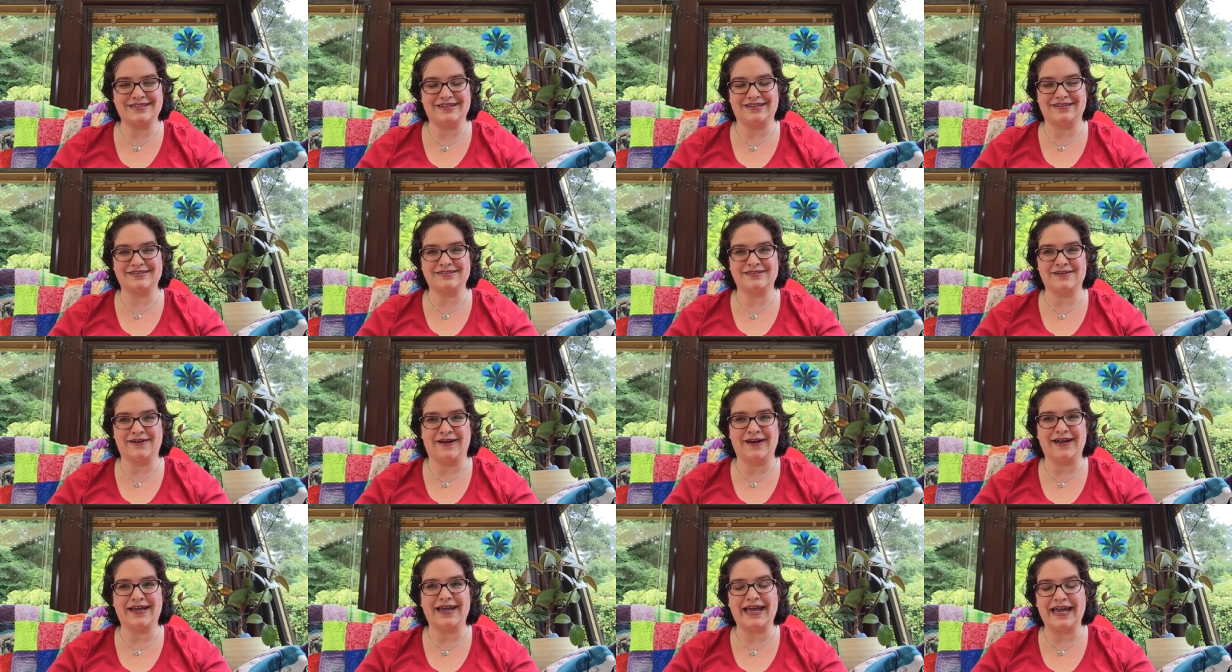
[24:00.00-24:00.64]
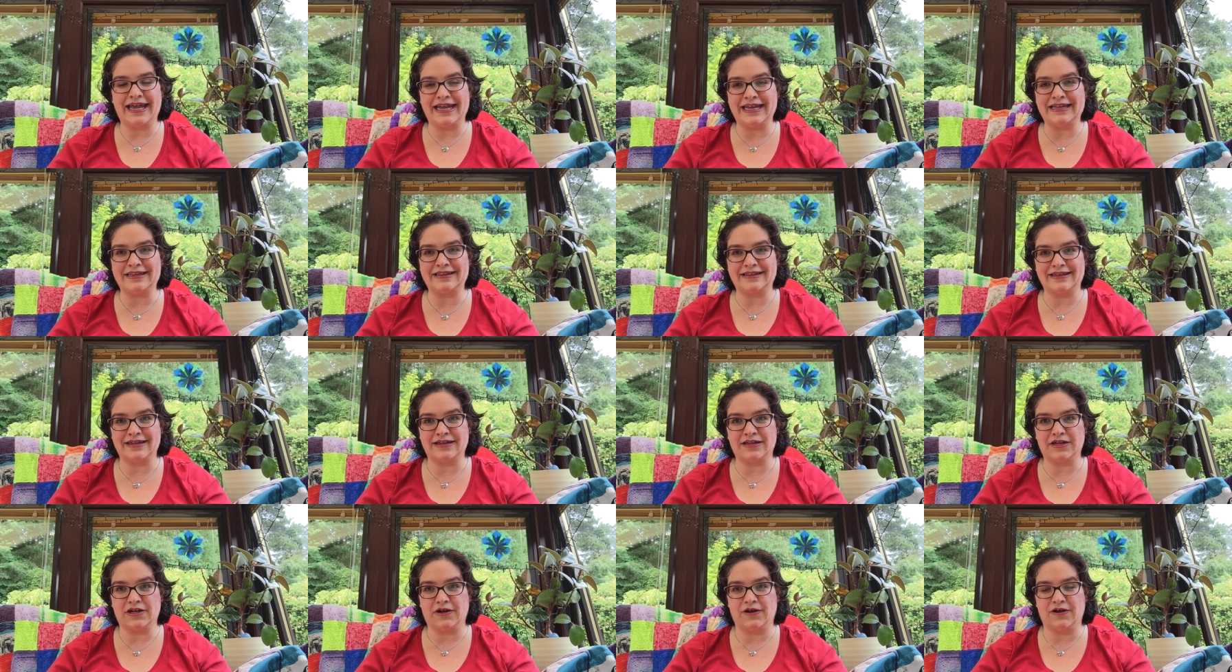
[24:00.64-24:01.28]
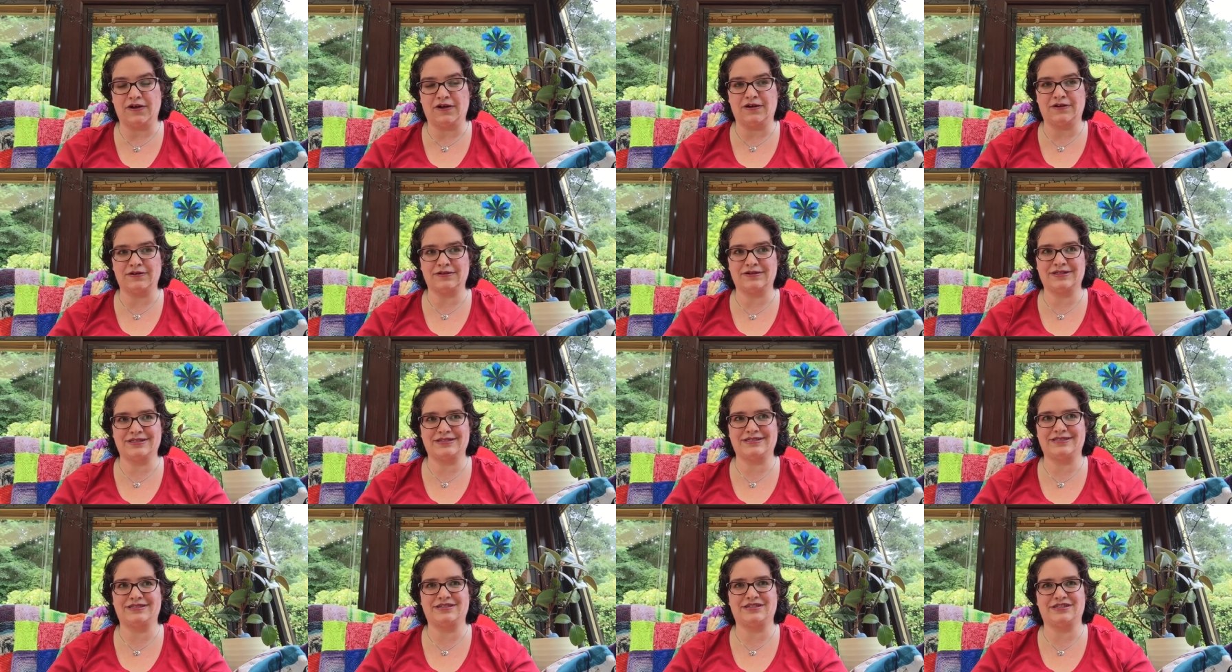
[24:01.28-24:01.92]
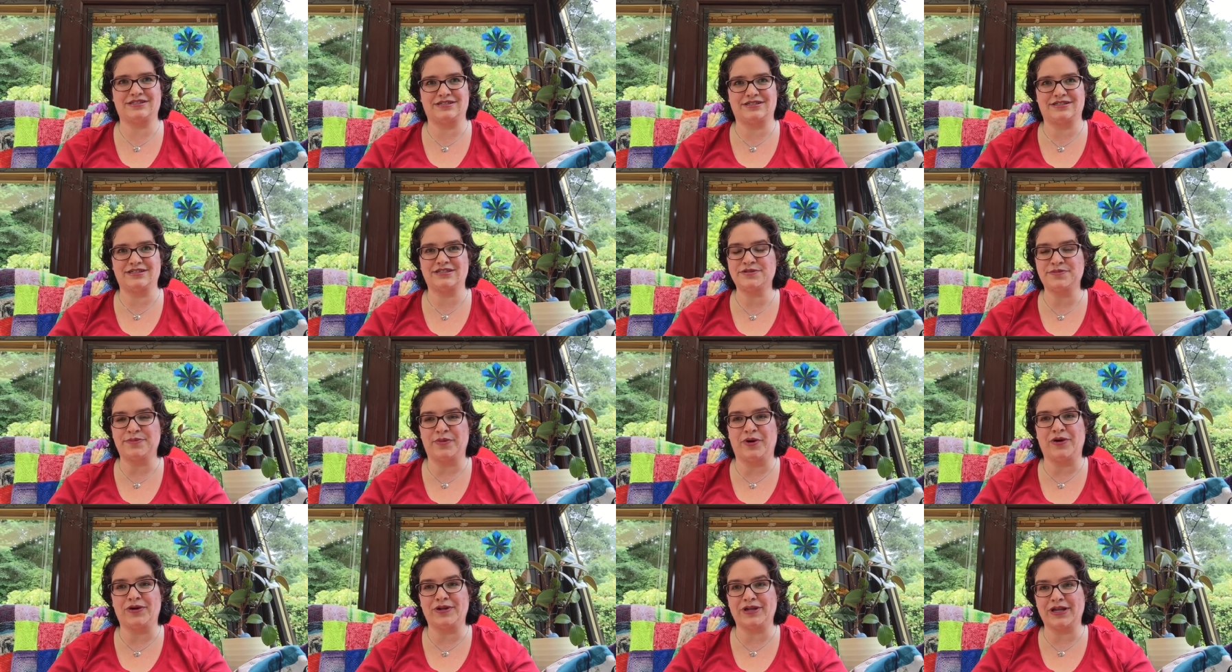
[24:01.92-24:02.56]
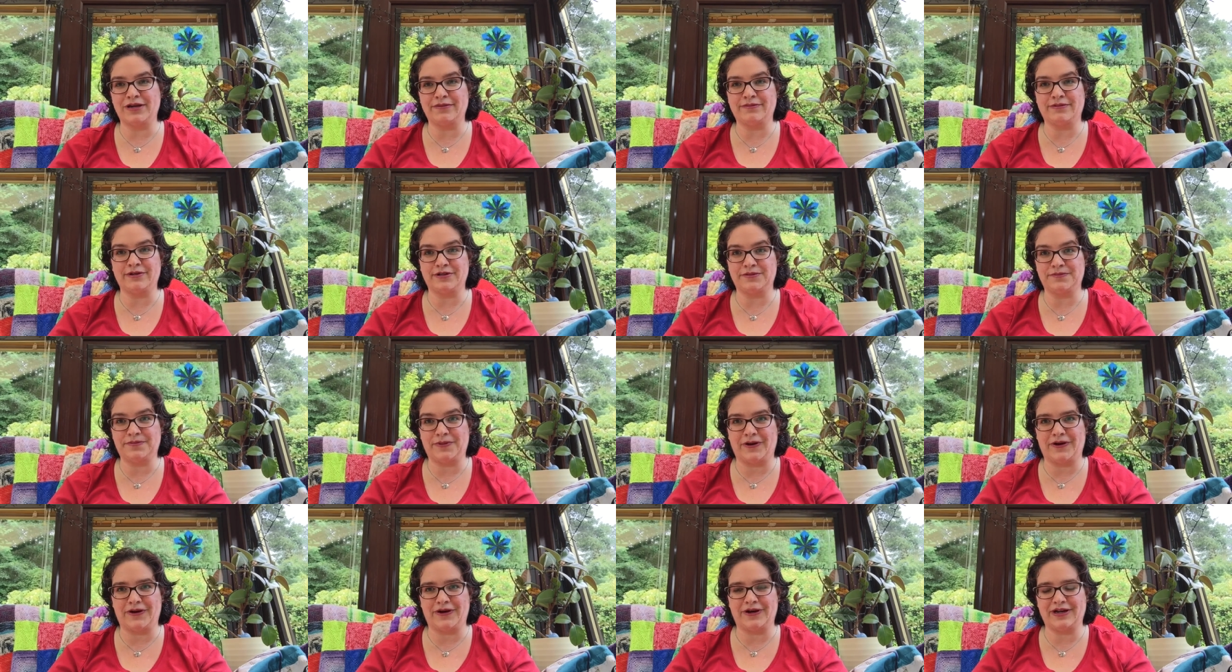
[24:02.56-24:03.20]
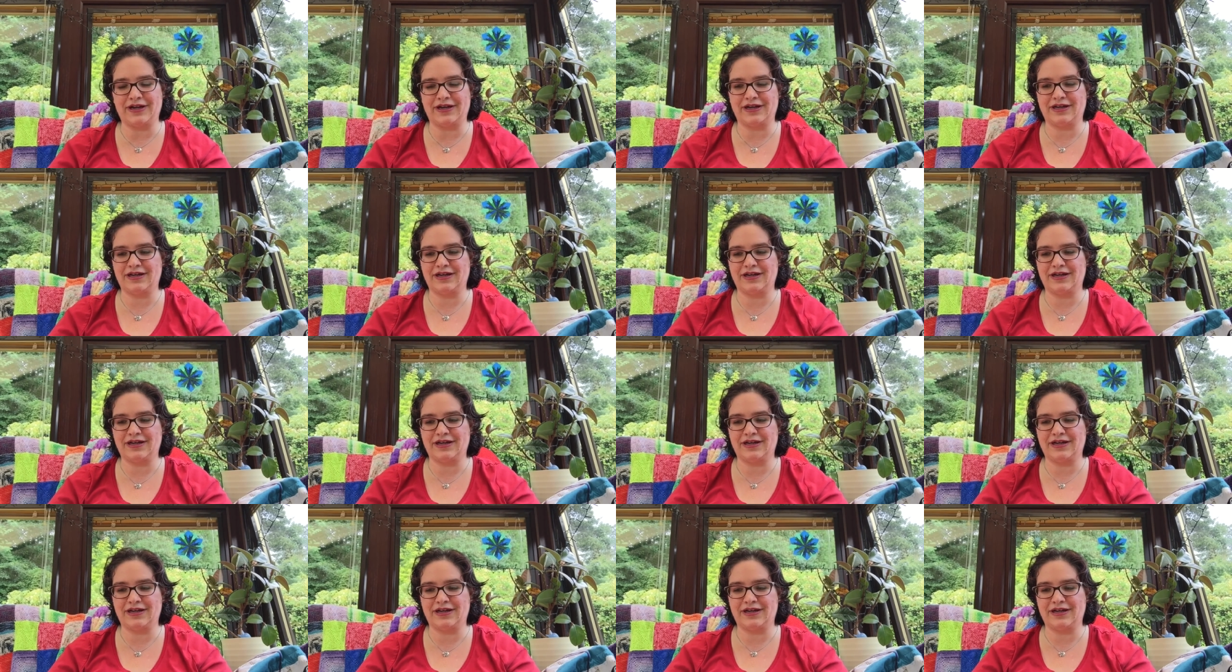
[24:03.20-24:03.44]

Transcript: is not anything at all. This is just a small neighborhood park.